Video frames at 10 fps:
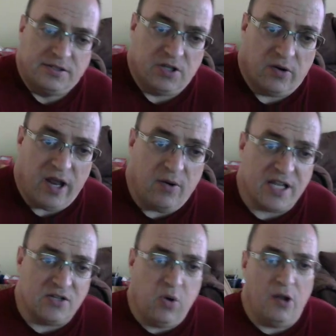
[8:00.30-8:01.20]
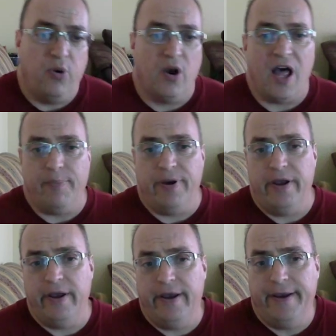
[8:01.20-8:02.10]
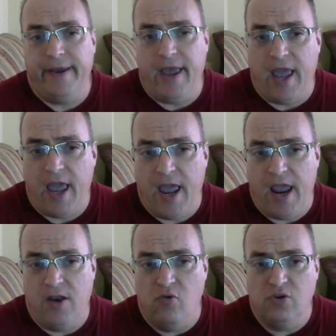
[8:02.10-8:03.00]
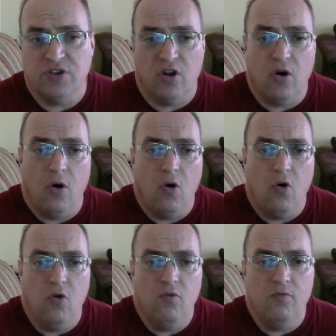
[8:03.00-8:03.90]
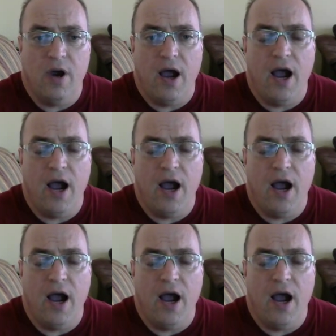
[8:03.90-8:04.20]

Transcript: So anyway, that's what I put up. And who's going to go home?